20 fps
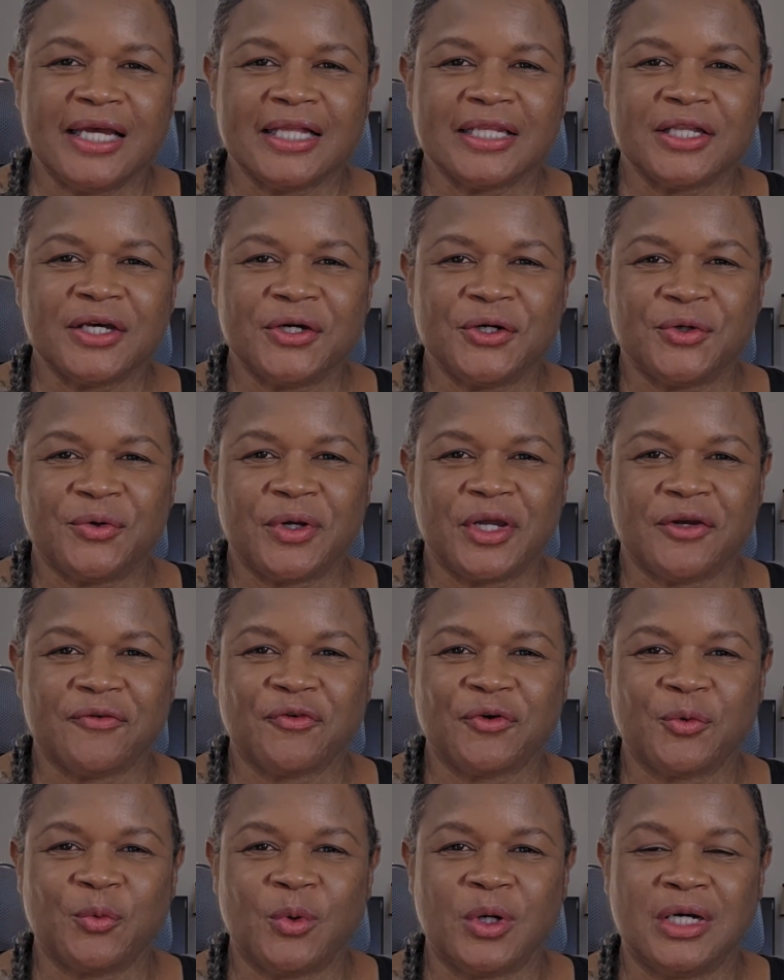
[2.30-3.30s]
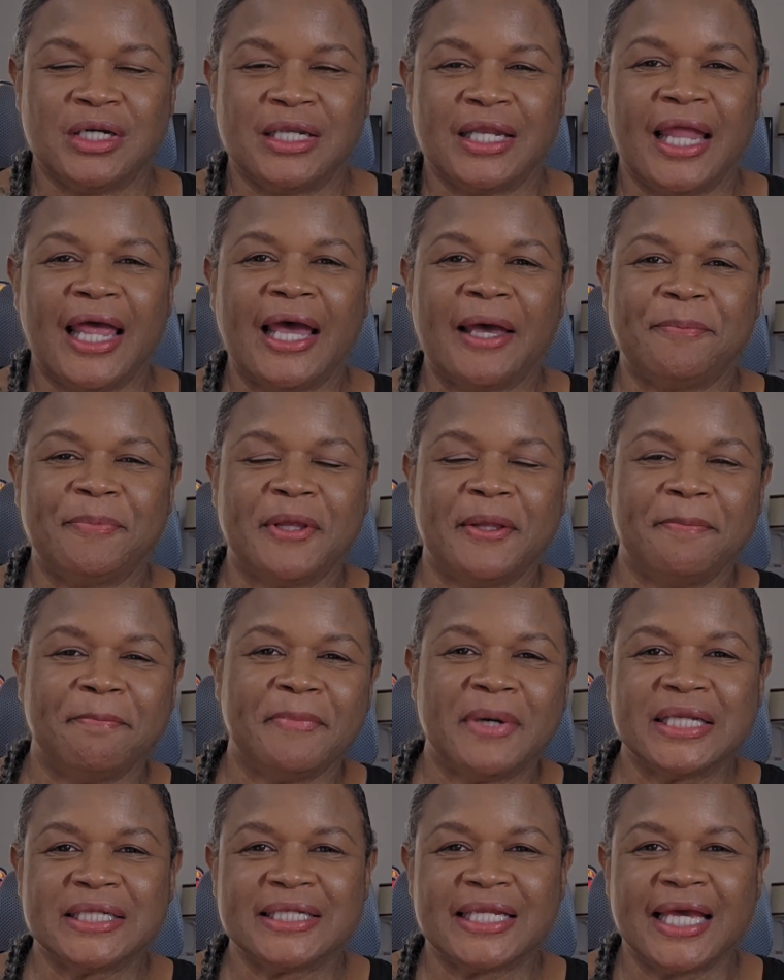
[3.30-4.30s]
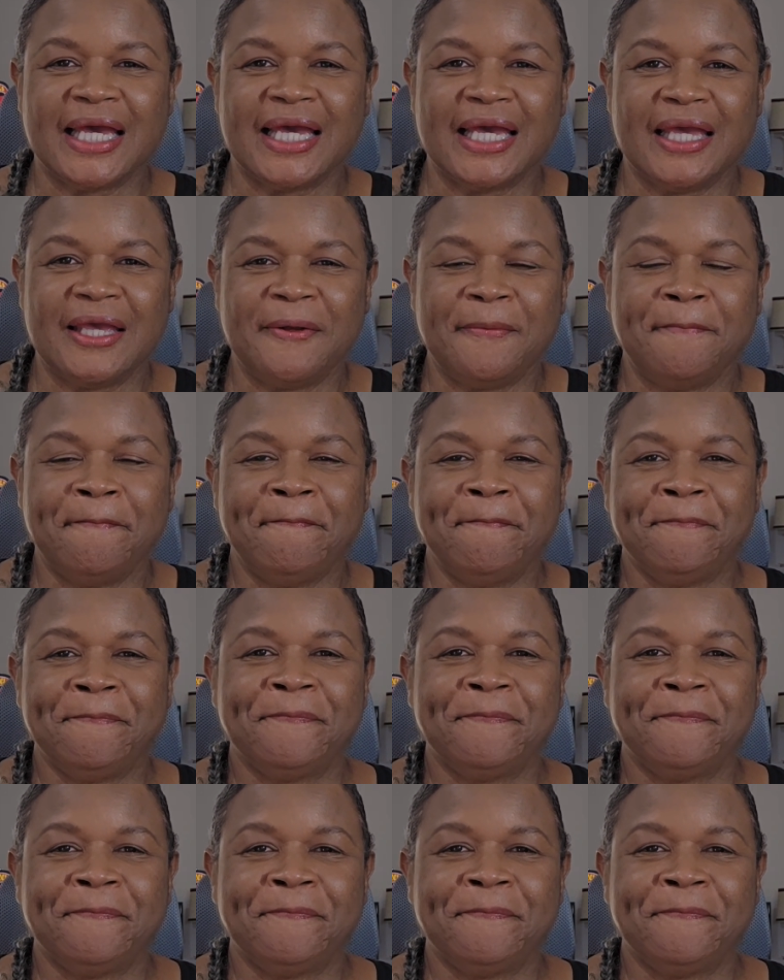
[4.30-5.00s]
Hello everyone, happy Monday.